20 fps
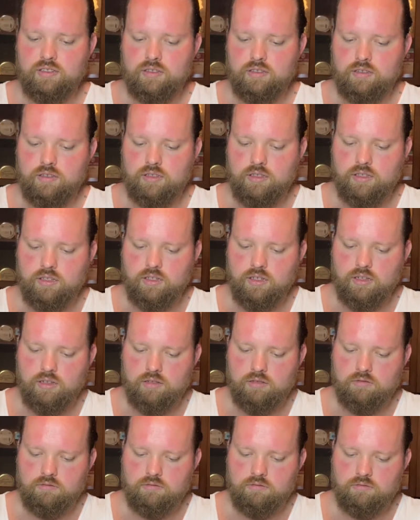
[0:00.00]

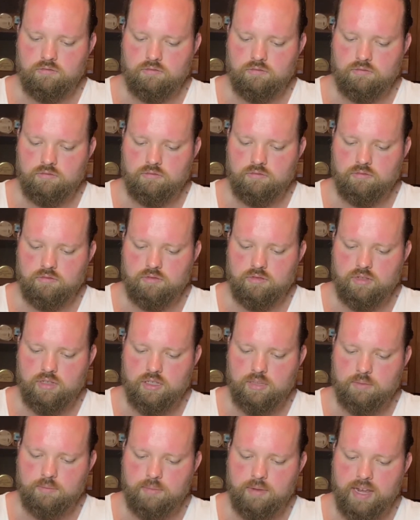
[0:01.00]
So
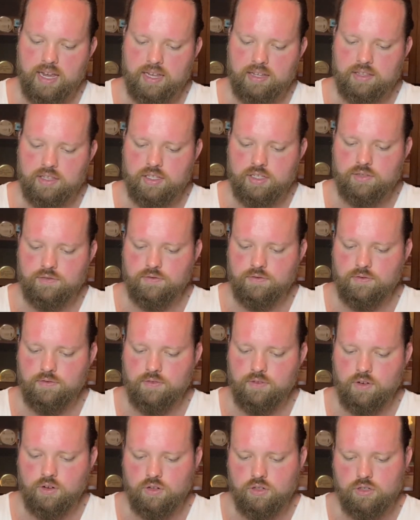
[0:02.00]
let's pack this
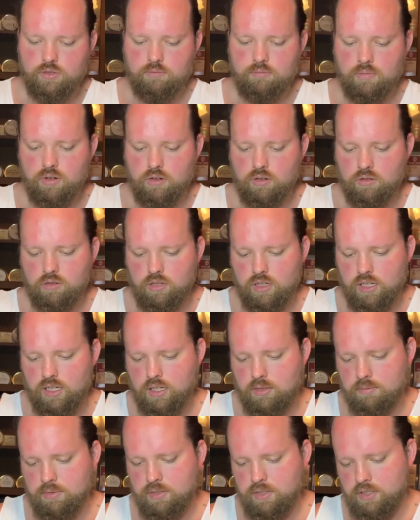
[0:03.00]
first bowl
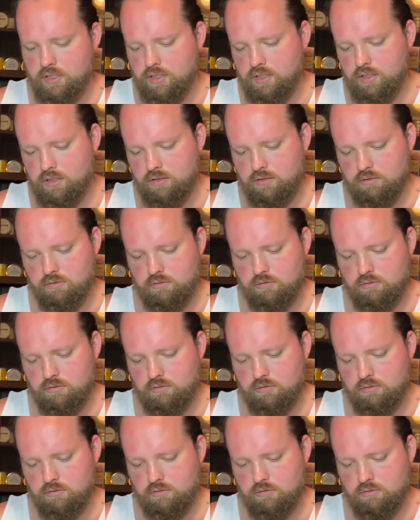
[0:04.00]
up here.